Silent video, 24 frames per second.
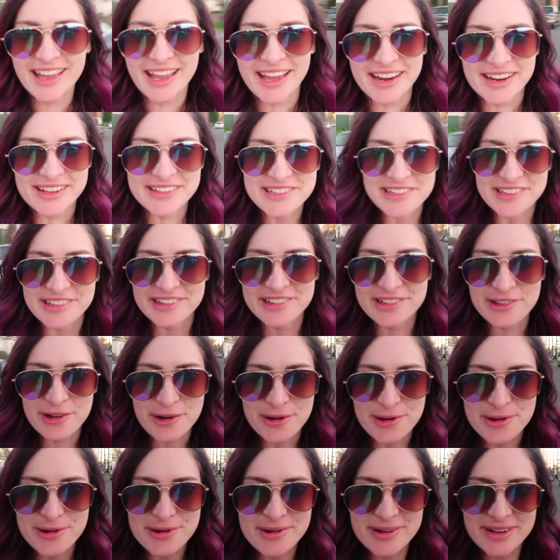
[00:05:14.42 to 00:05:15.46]
And it's just
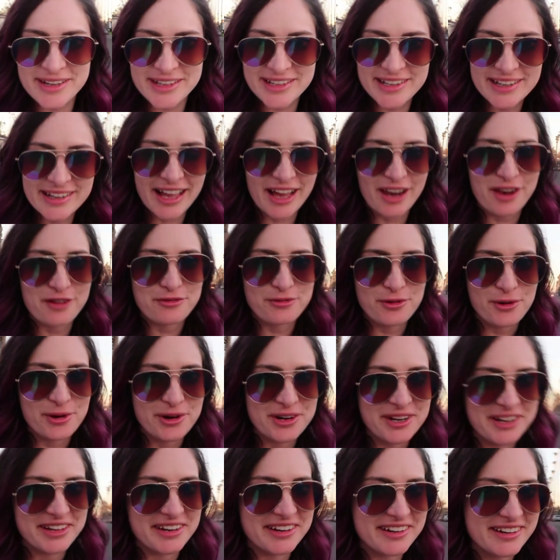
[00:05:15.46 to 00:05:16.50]
so
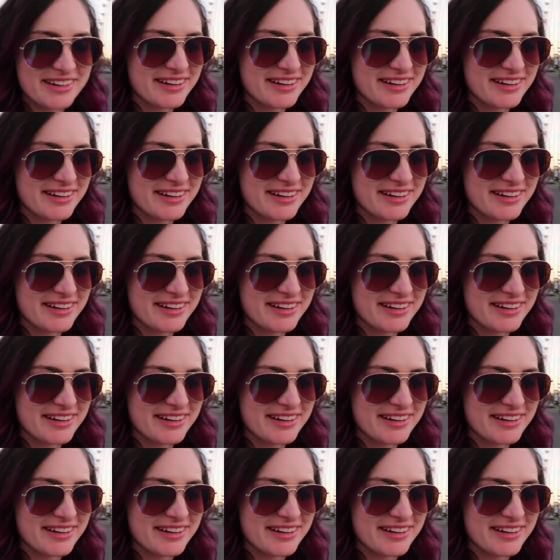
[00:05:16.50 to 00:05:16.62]
Californian.